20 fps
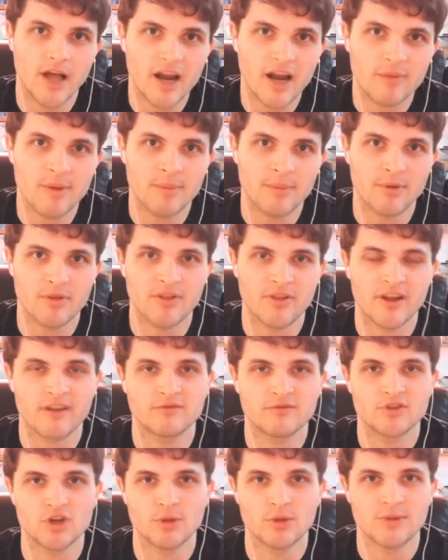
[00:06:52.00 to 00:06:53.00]
of people think
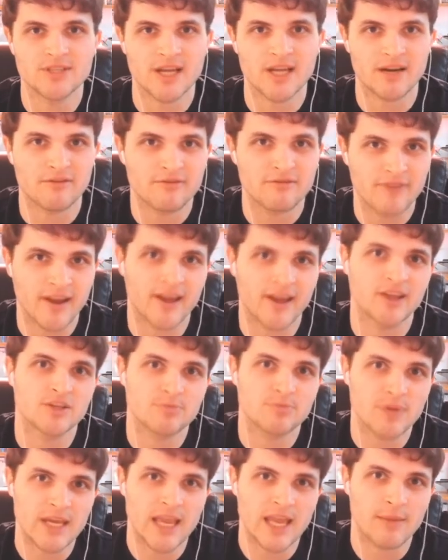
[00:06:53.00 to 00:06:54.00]
of Doom as like a phase
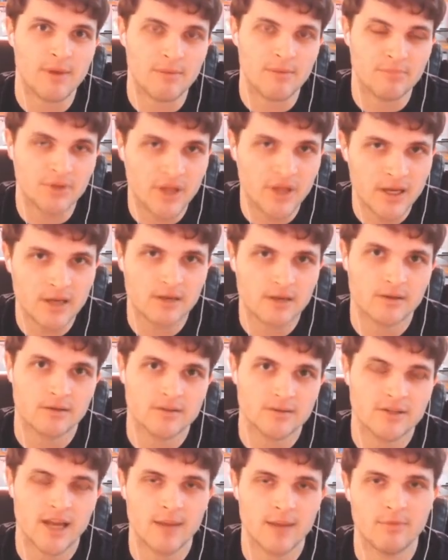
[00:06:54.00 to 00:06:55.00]
BKB Blink
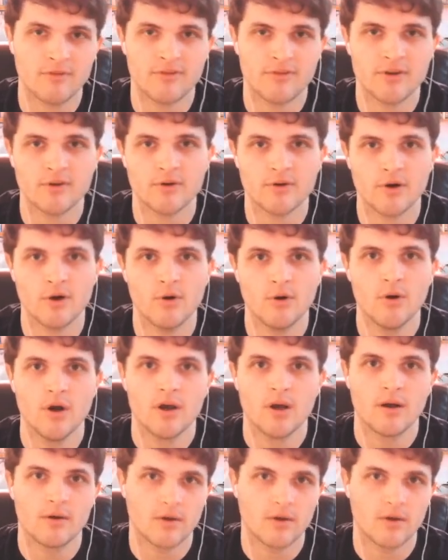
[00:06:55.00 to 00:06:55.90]
type of hero,